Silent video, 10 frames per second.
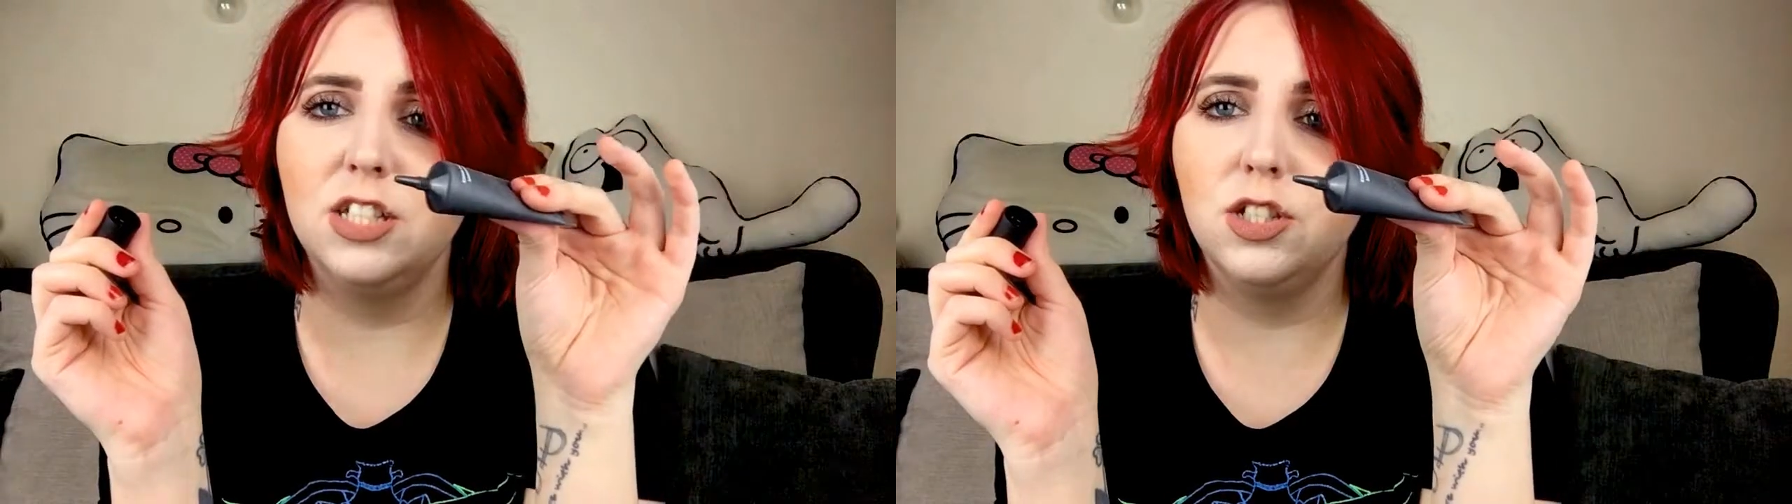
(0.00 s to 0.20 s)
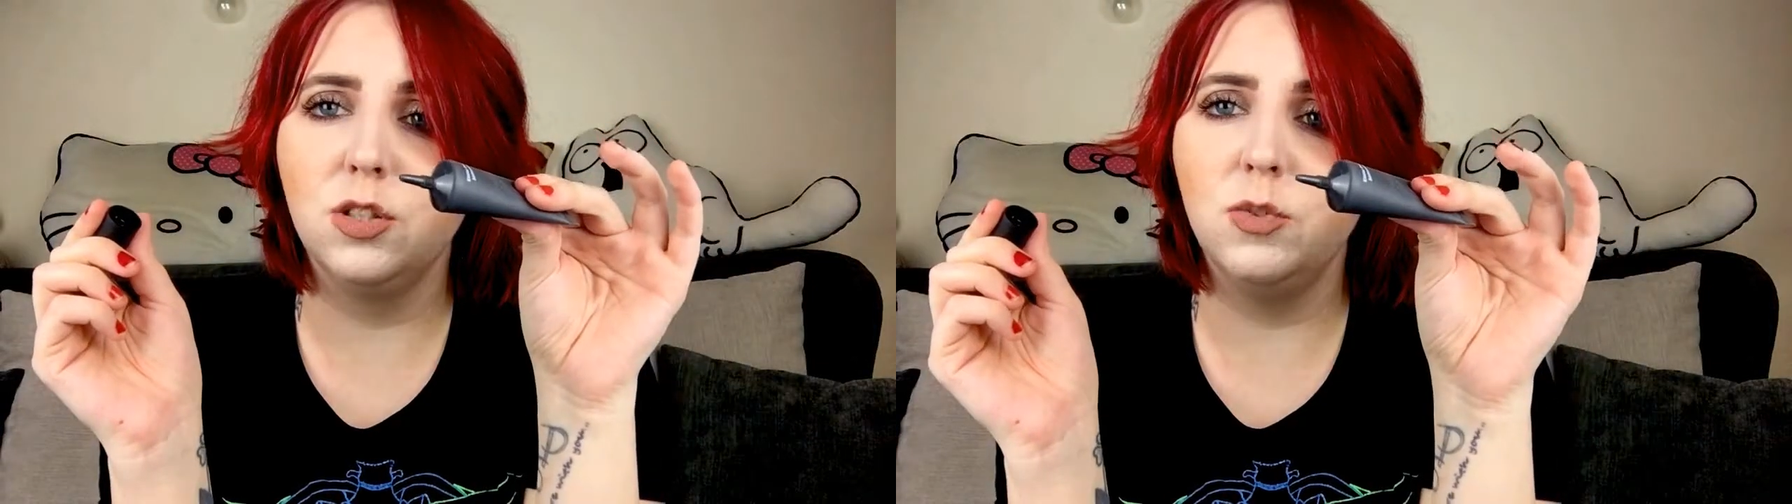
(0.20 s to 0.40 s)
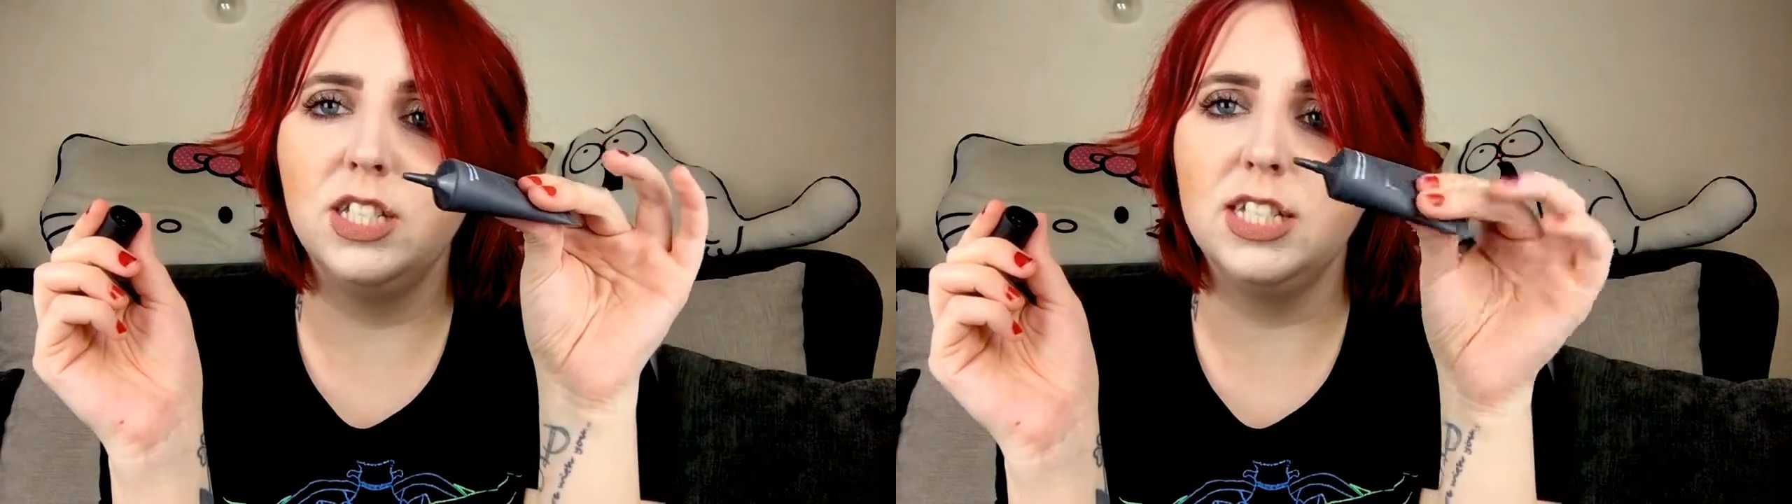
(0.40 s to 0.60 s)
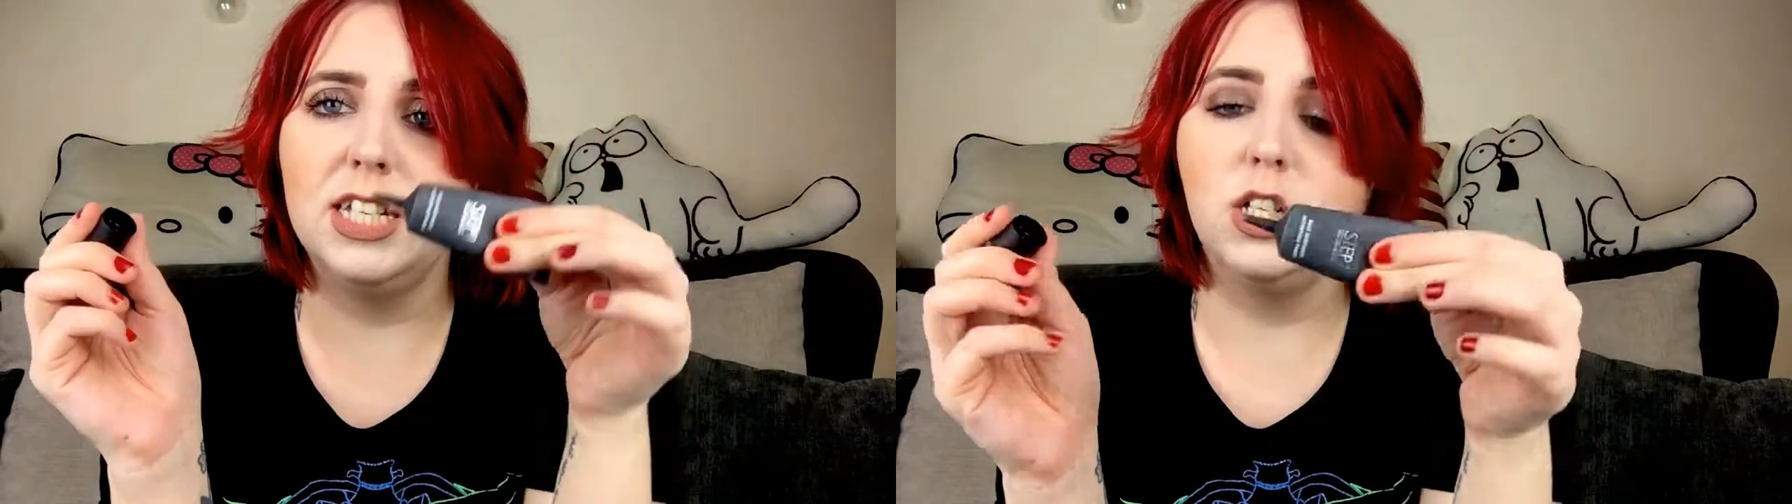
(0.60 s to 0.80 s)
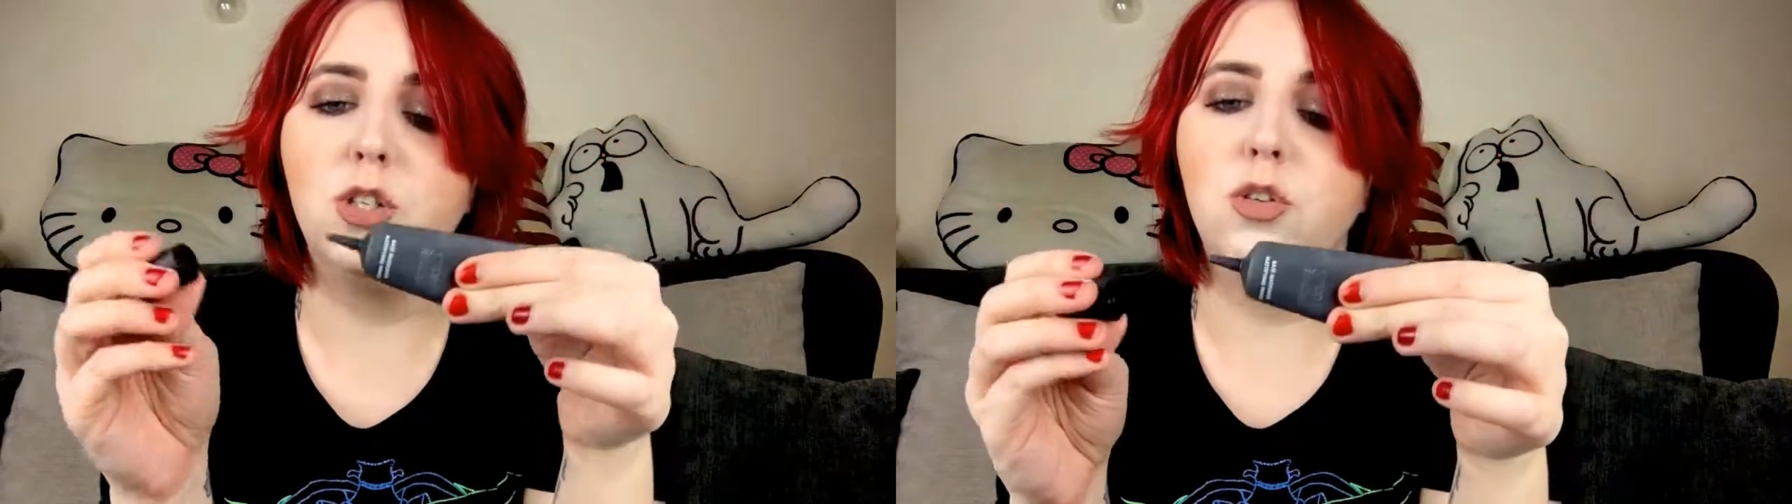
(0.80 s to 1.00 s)

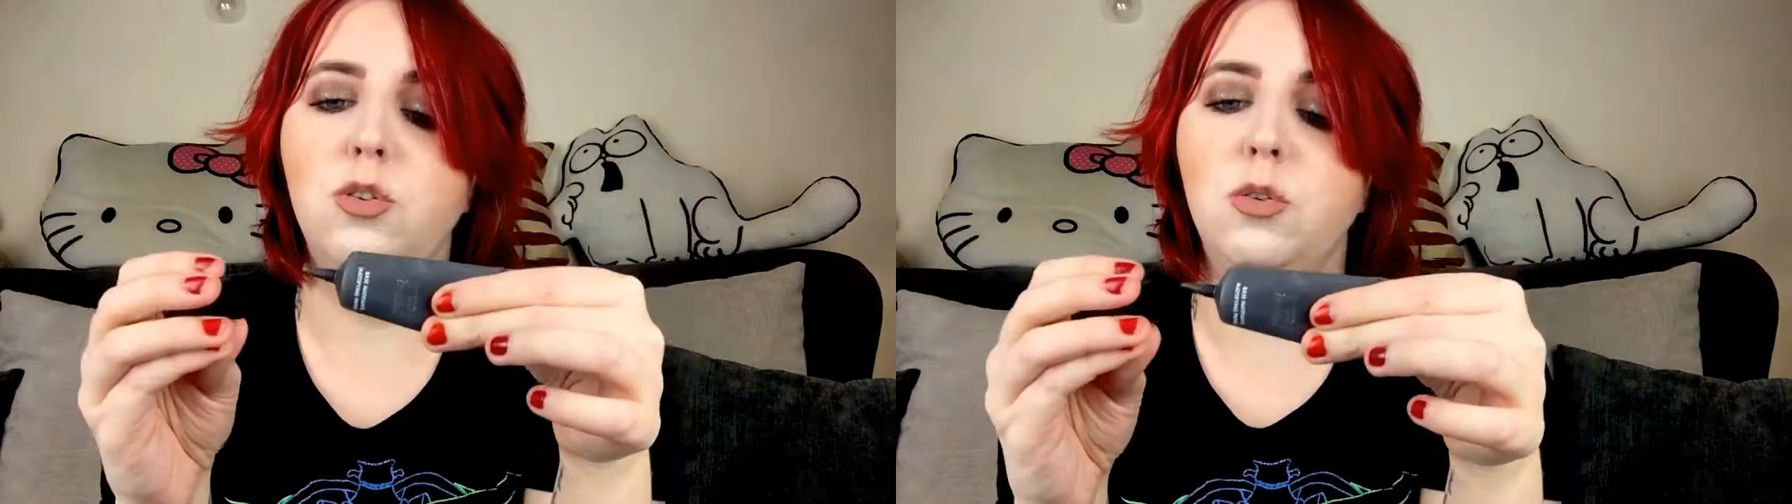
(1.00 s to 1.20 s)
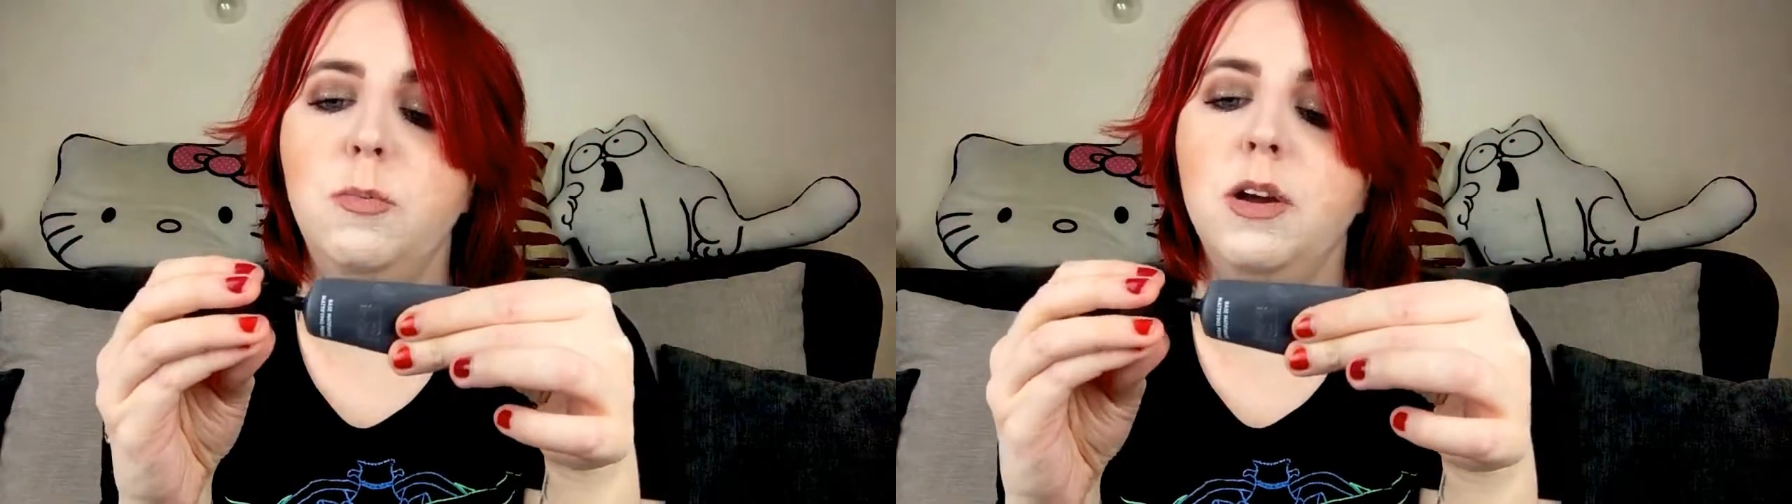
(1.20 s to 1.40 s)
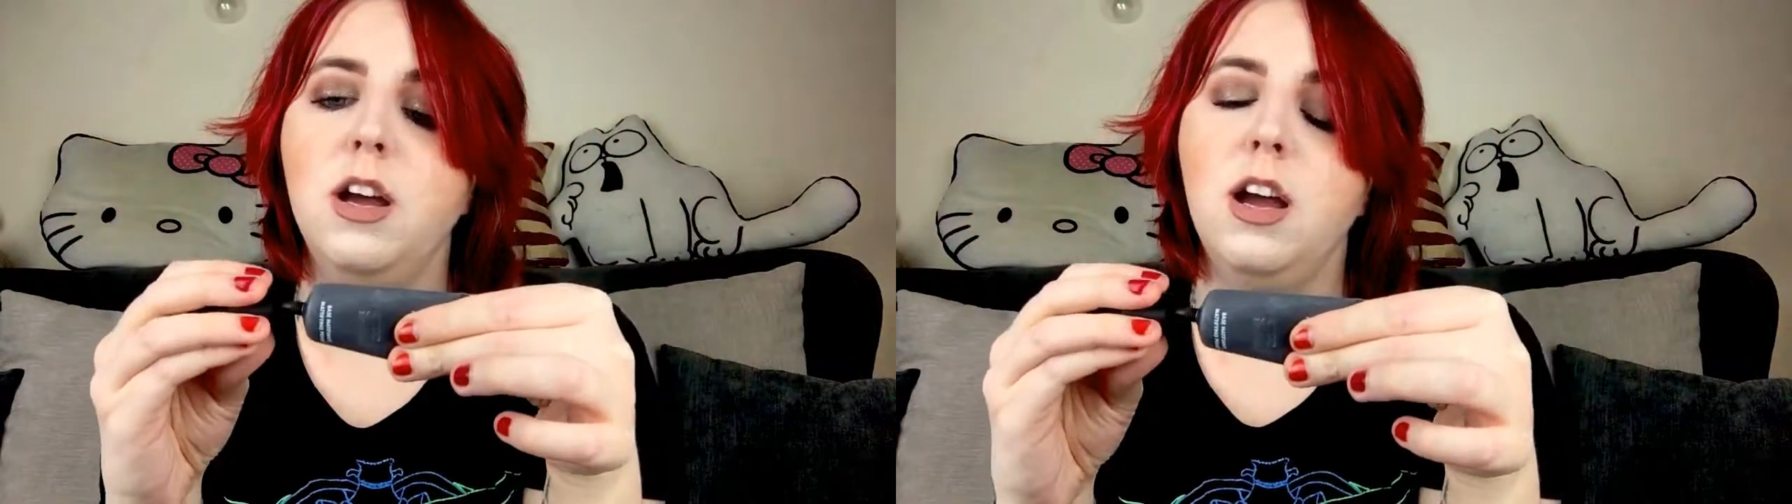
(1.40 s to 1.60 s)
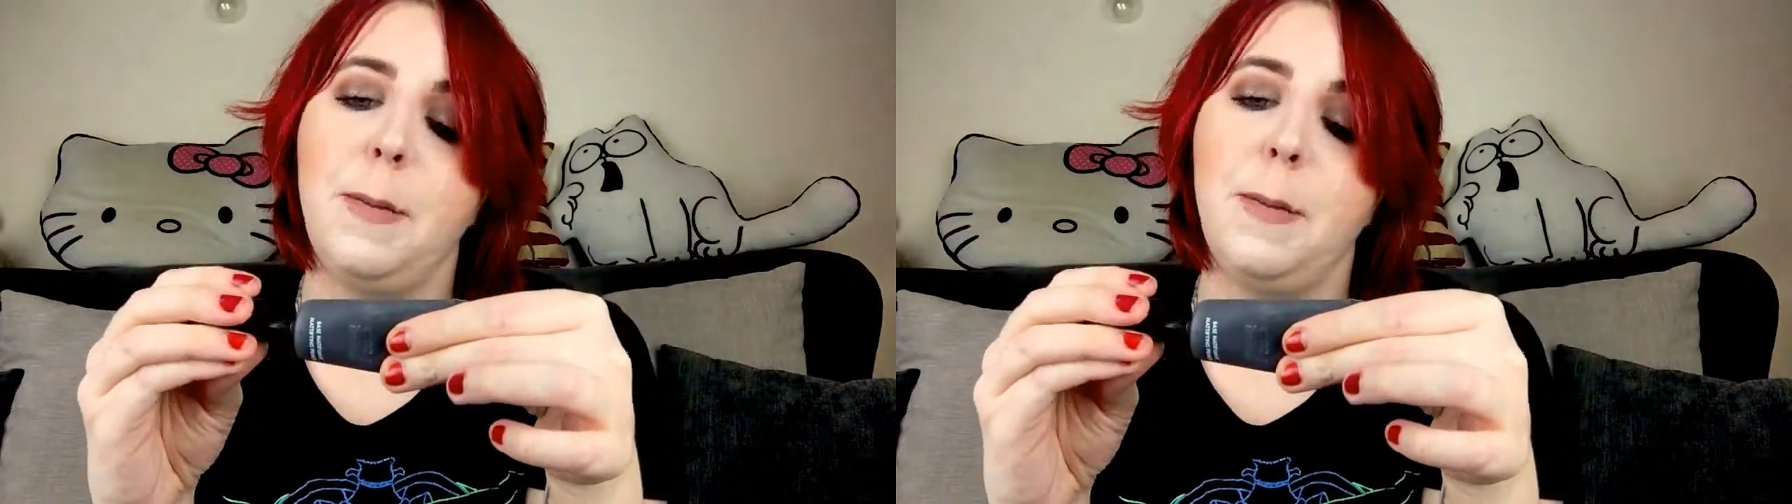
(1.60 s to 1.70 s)
squeezy tube,